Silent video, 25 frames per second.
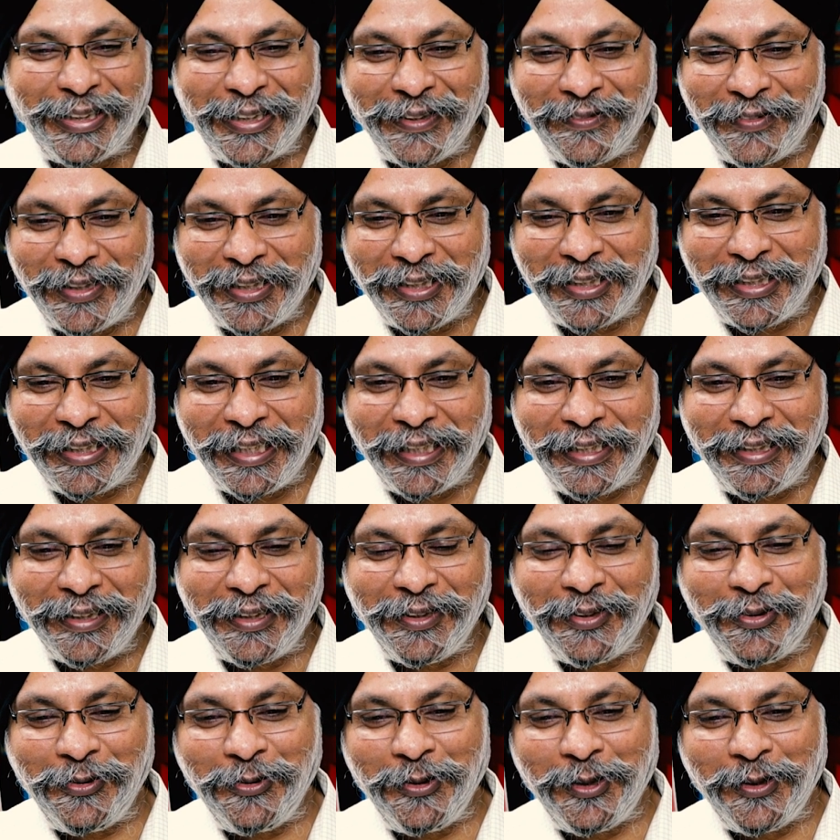they've just changed
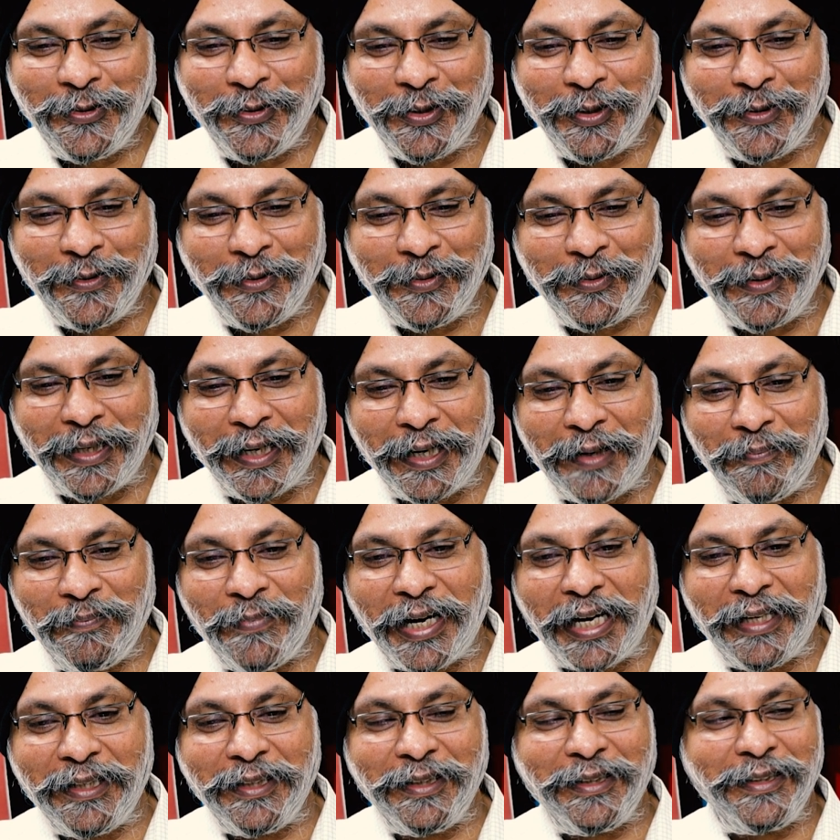the rules for the
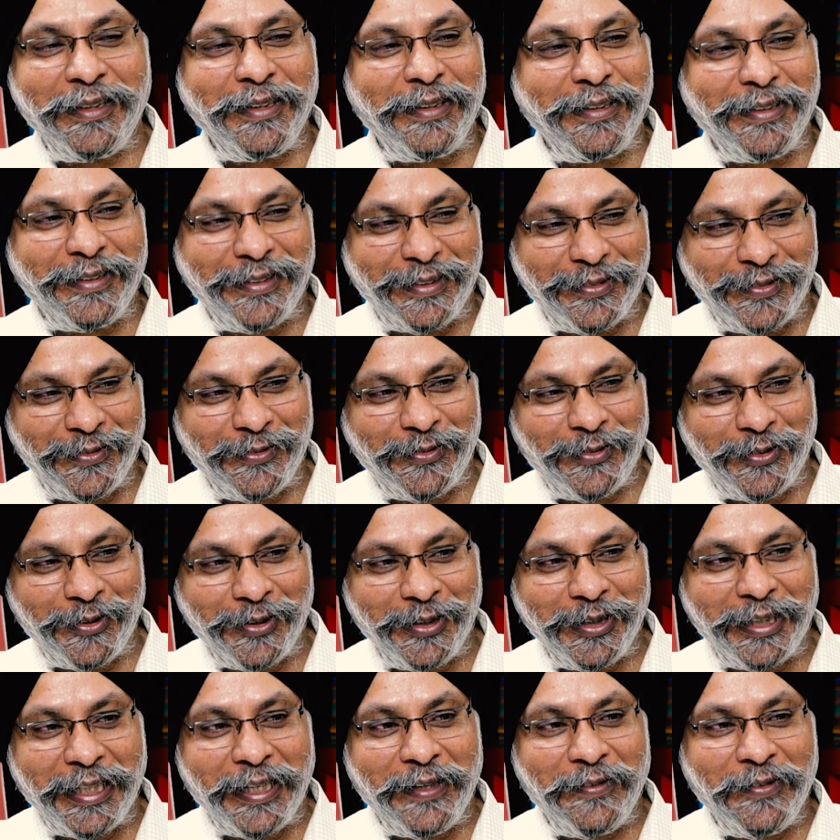baton for
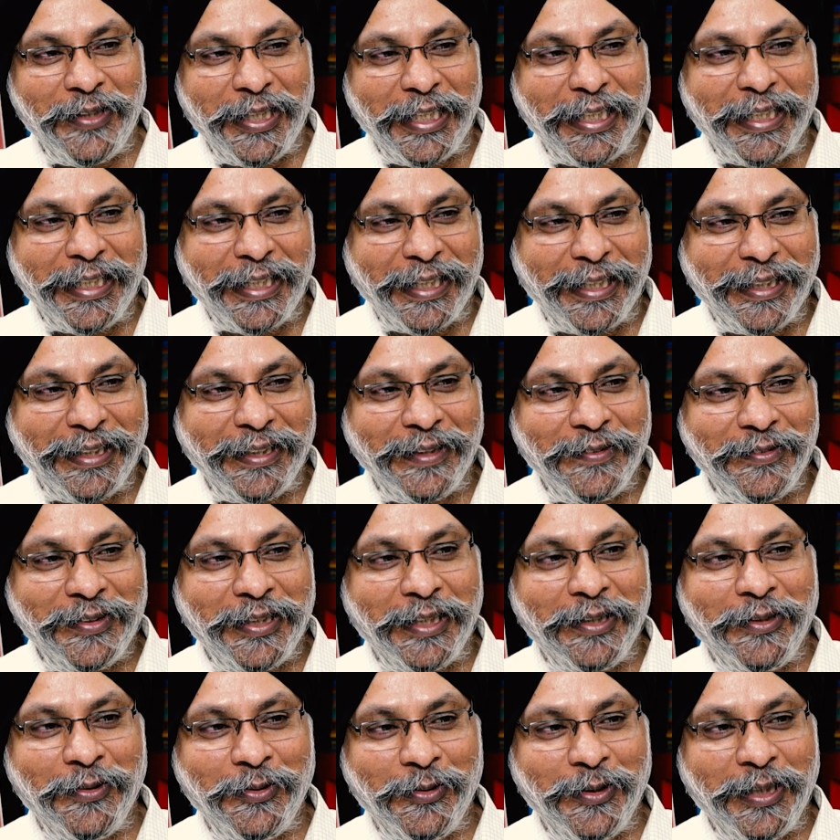the Navy, and they've
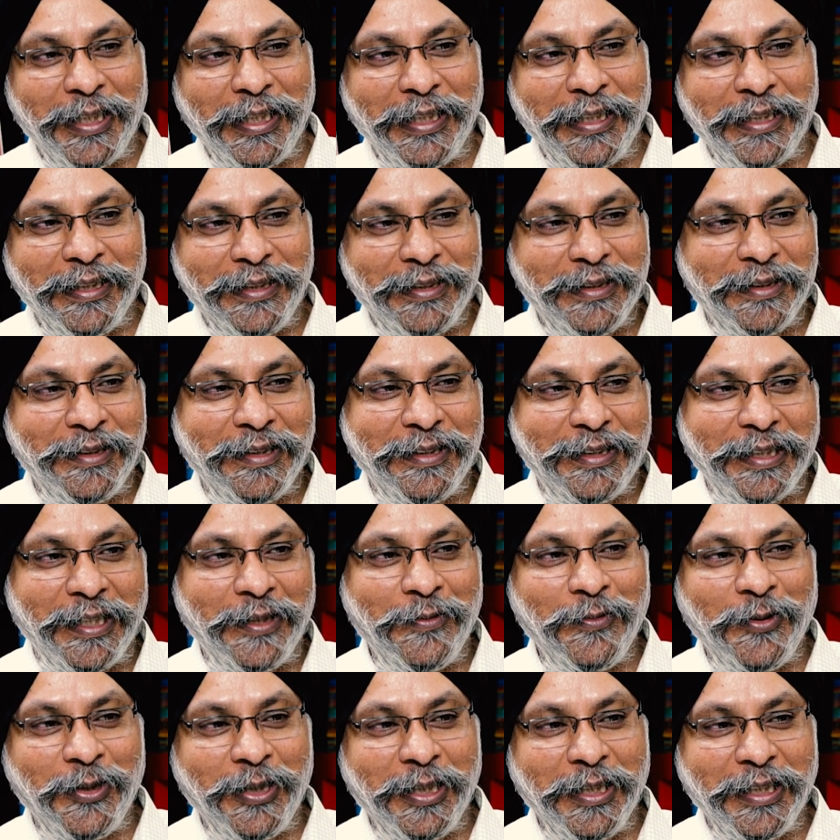said only it's a
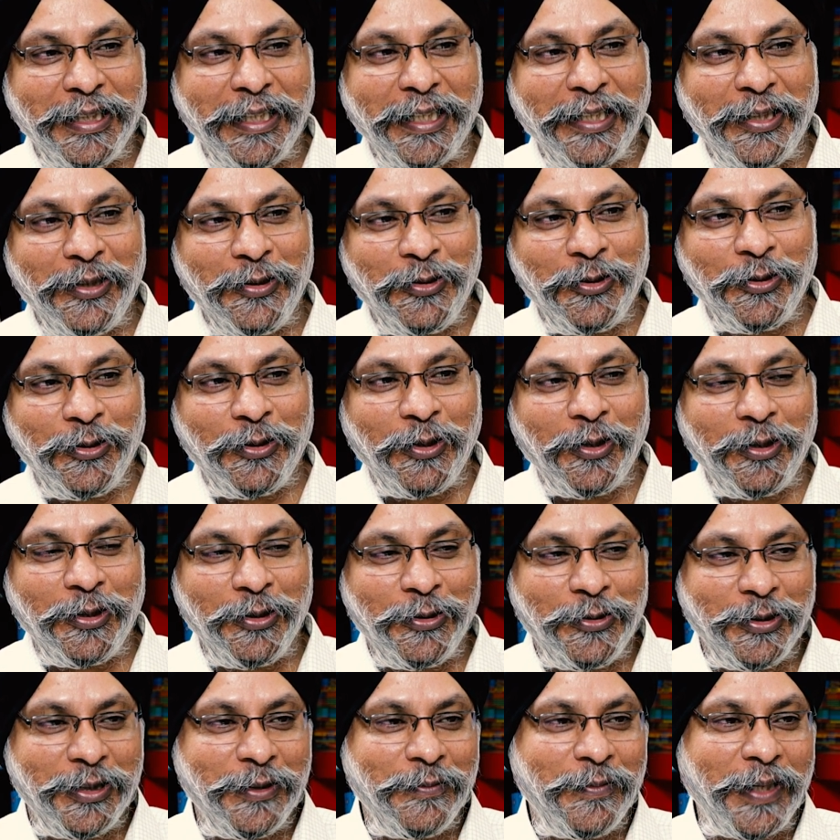ceremonial thing. You should not
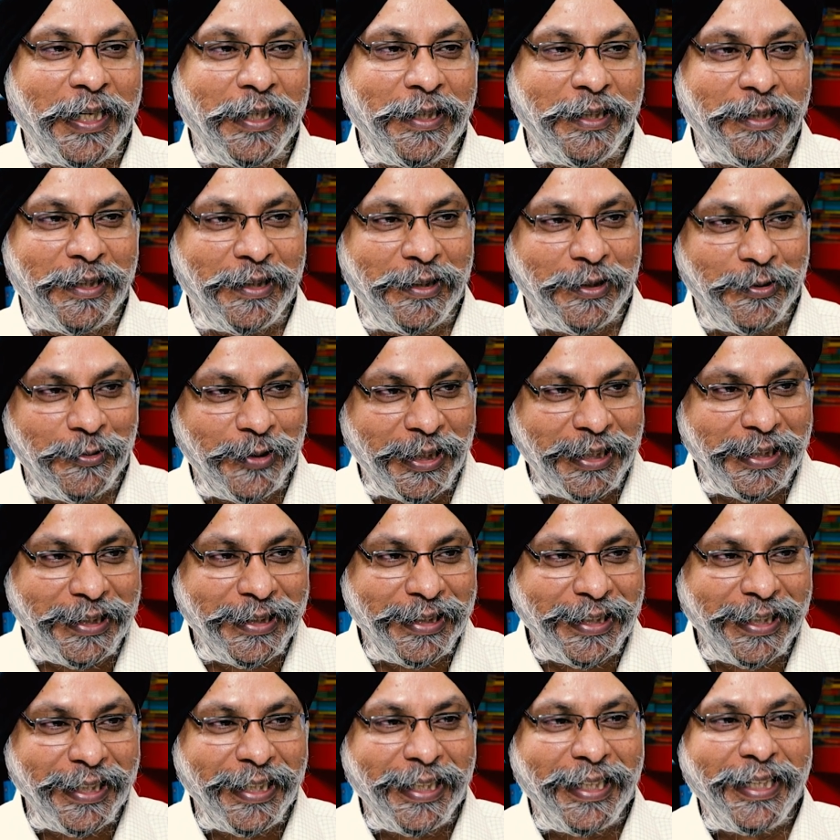use the baton
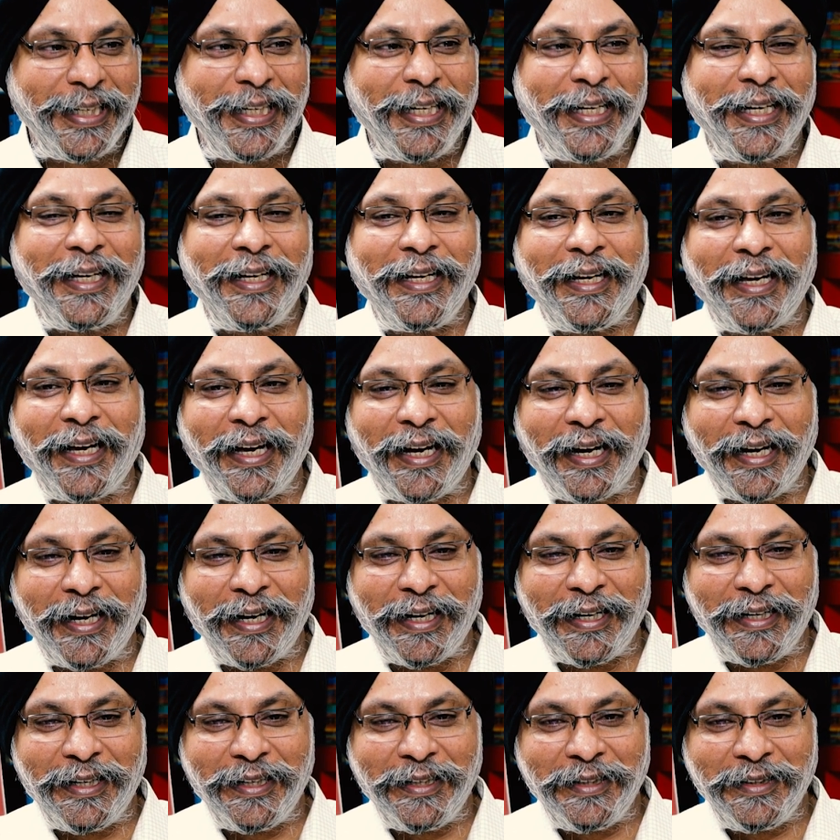otherwise.
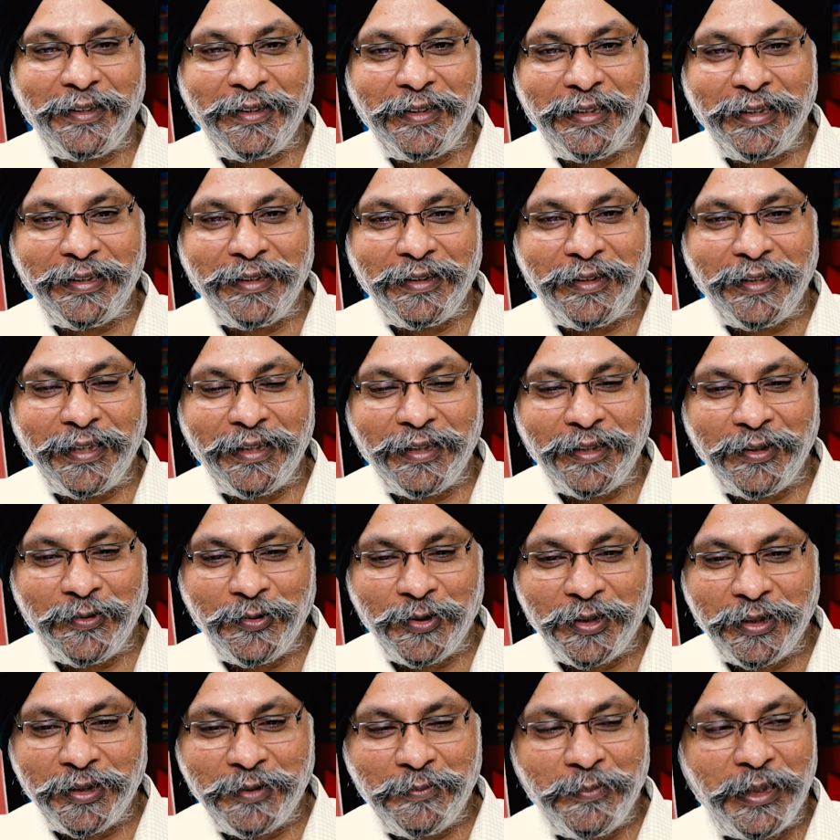And then there
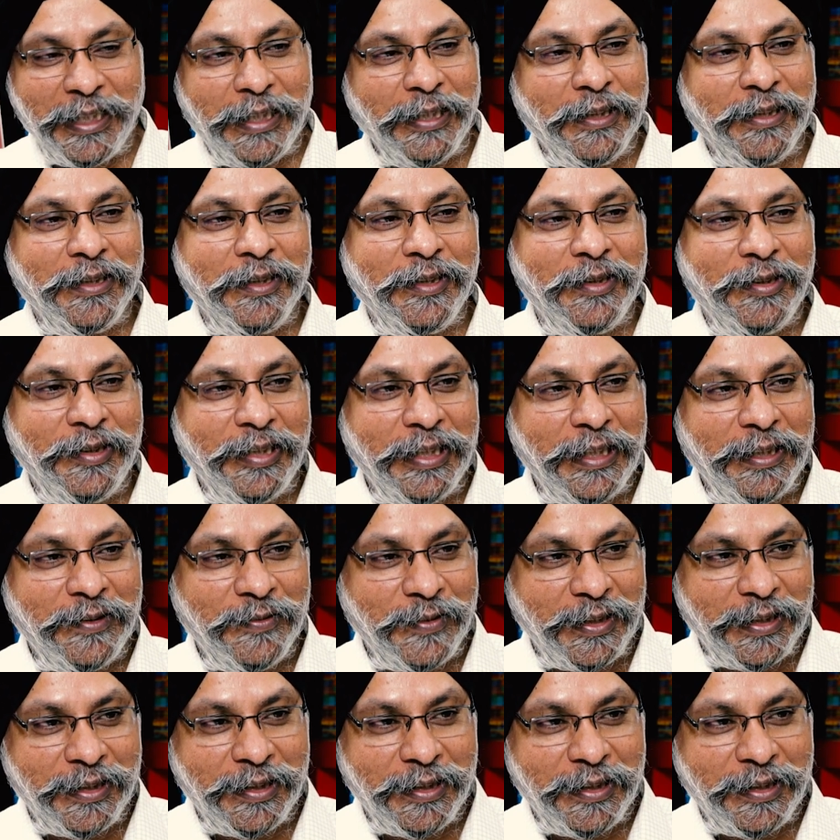was this beating the retreat where